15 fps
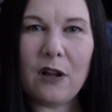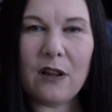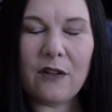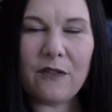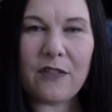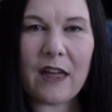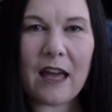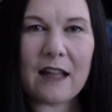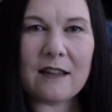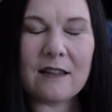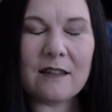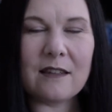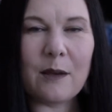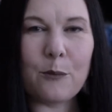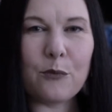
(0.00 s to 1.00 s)
all of that
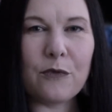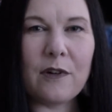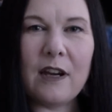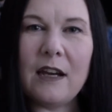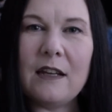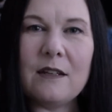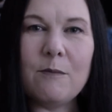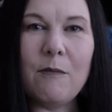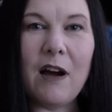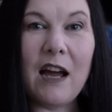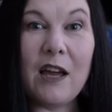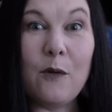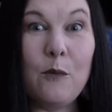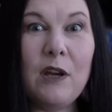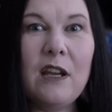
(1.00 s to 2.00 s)
to separate
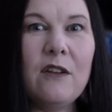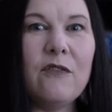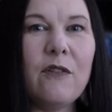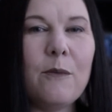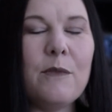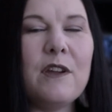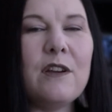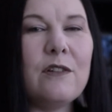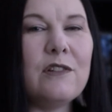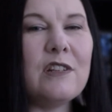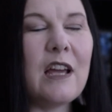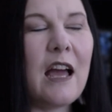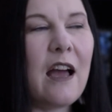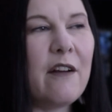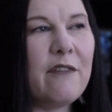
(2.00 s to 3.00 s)
my wheat from their
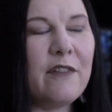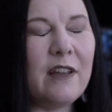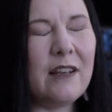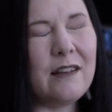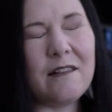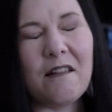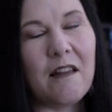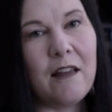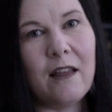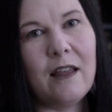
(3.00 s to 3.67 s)
chaff and